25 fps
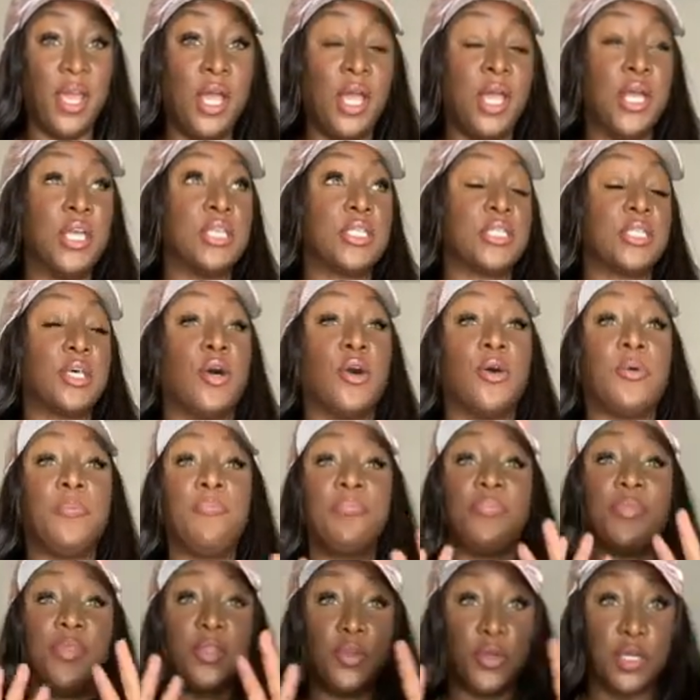So
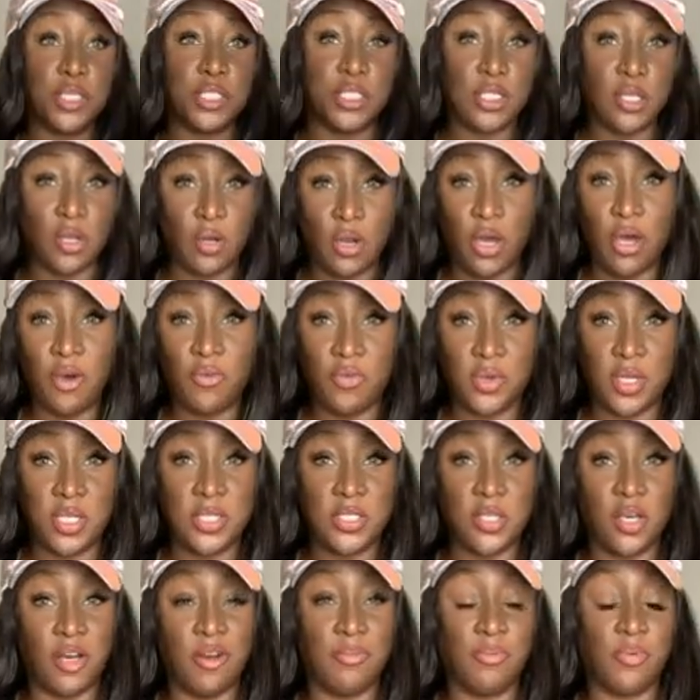you can start off with a
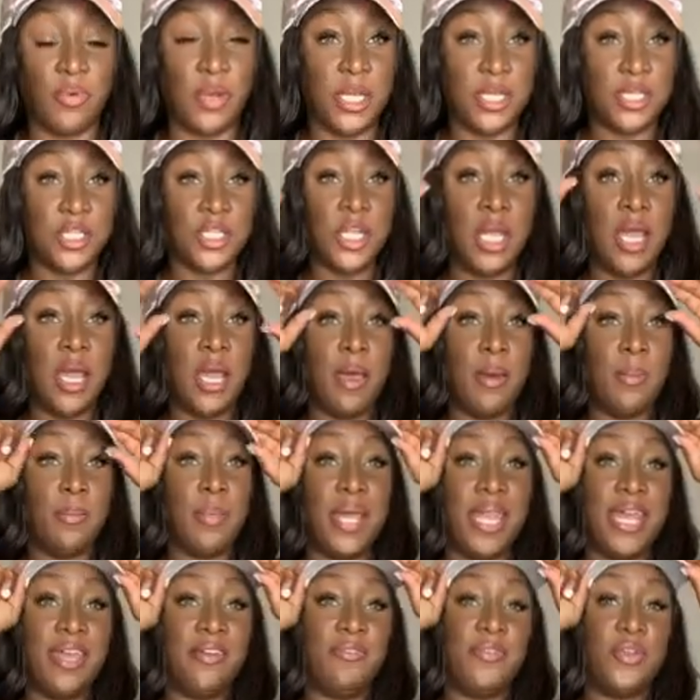soft brush. But
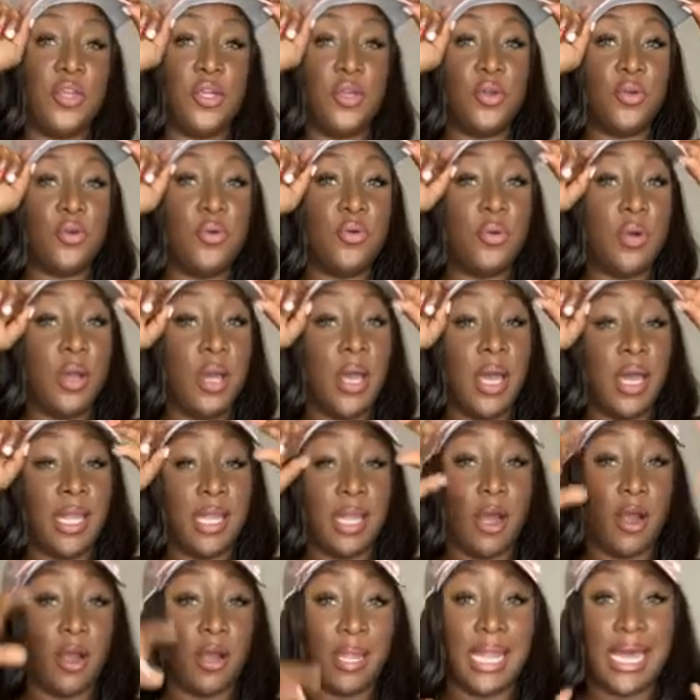if you
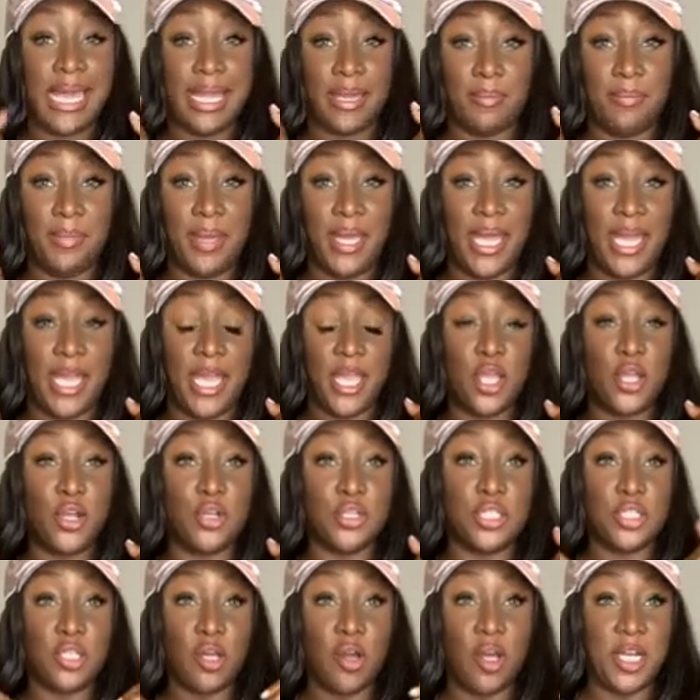are like me, you're
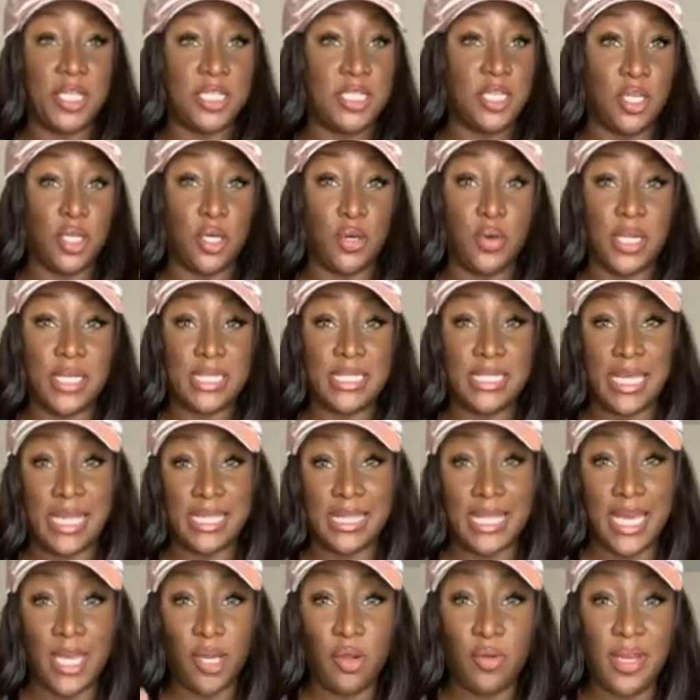starting to notice that
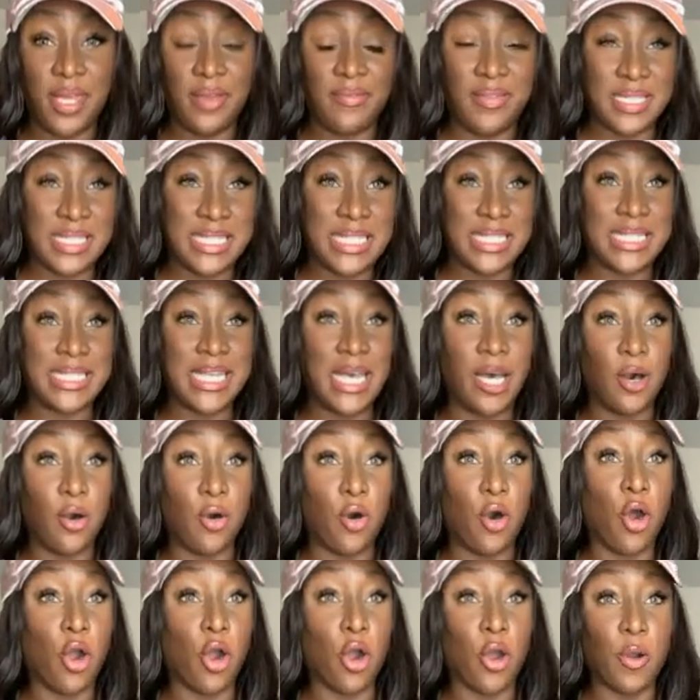they don't even sell
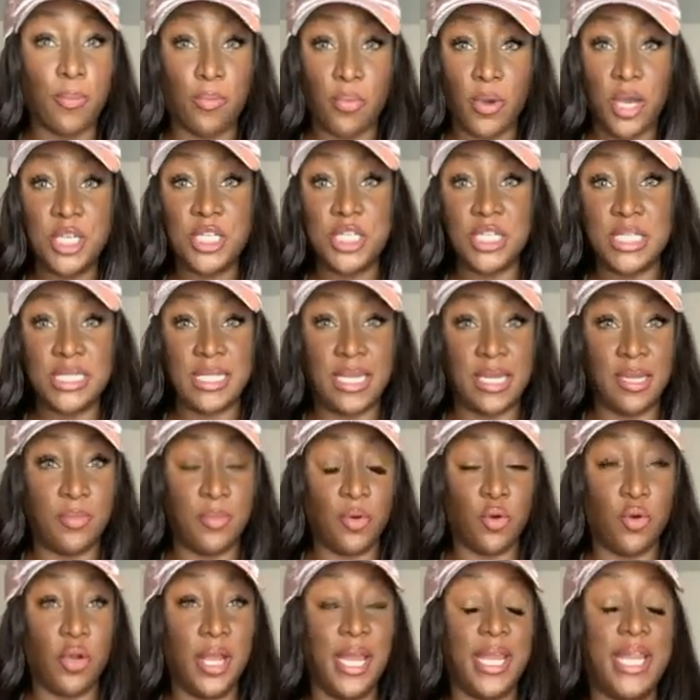hard brushes
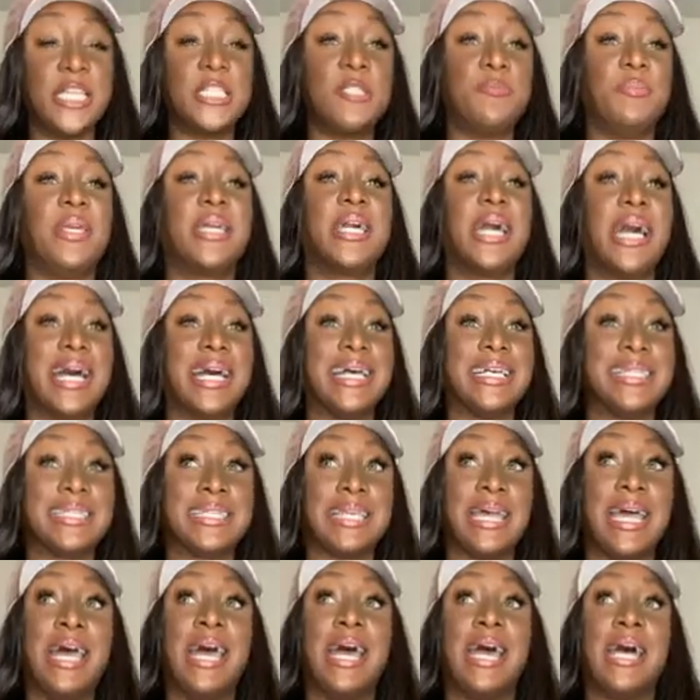anymore. And it's because
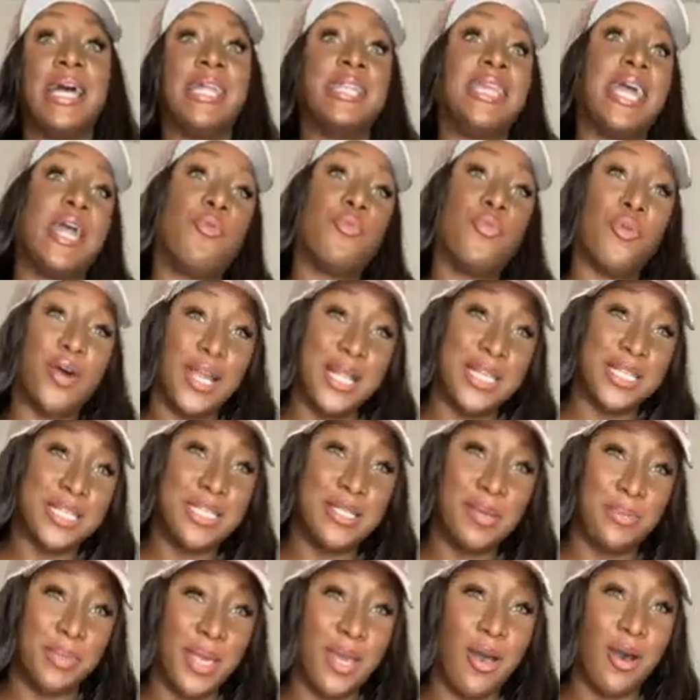they want us to
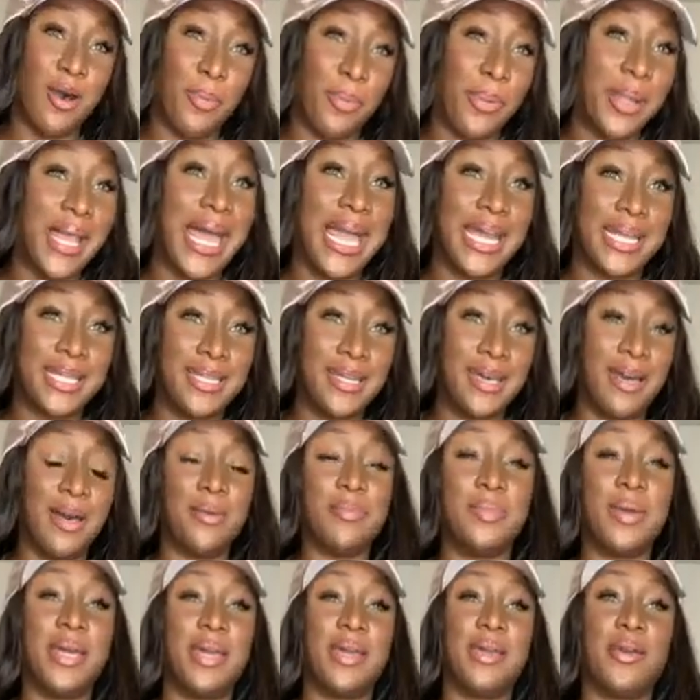be all plaqued up
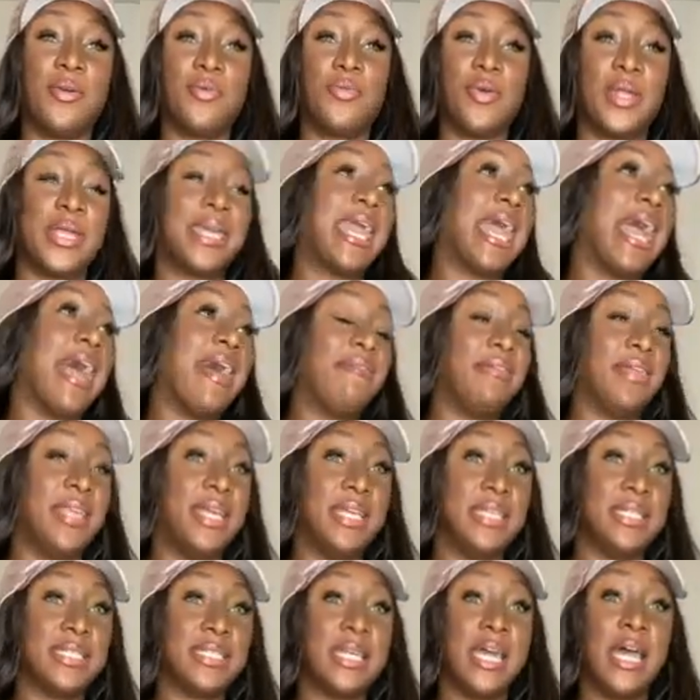with
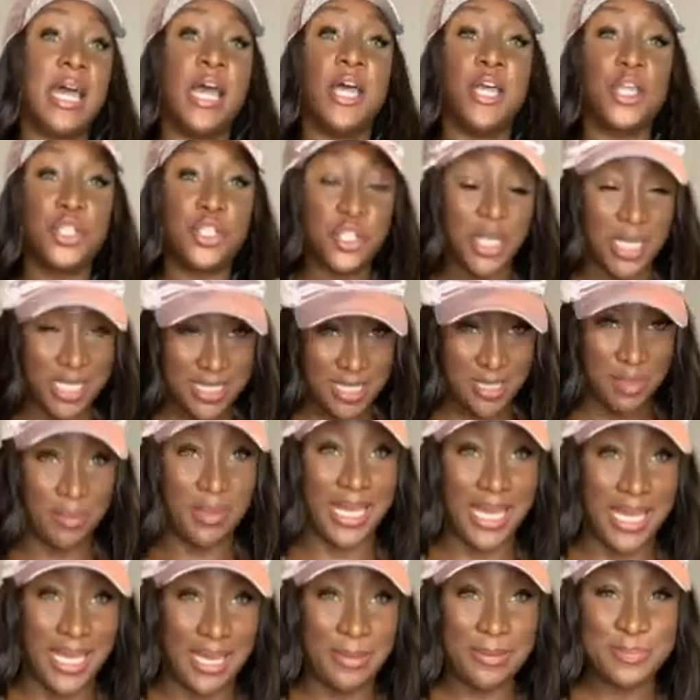cavities. Trust
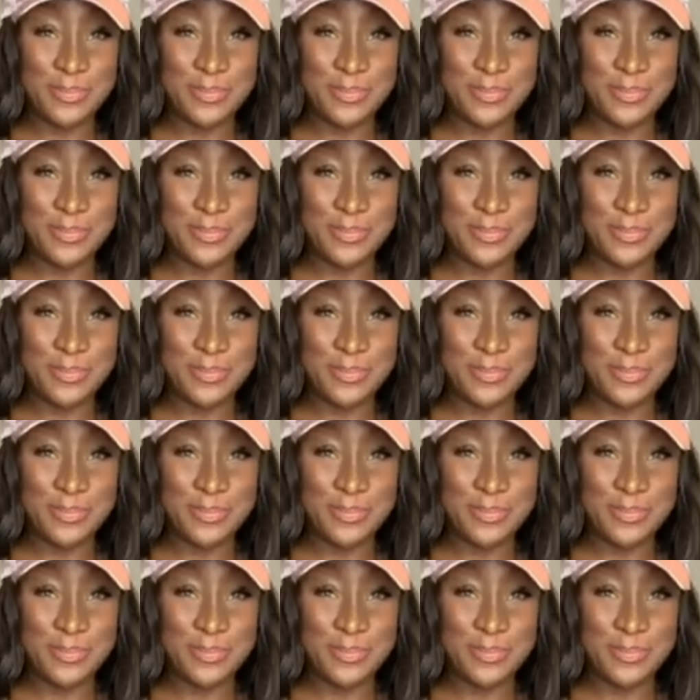me.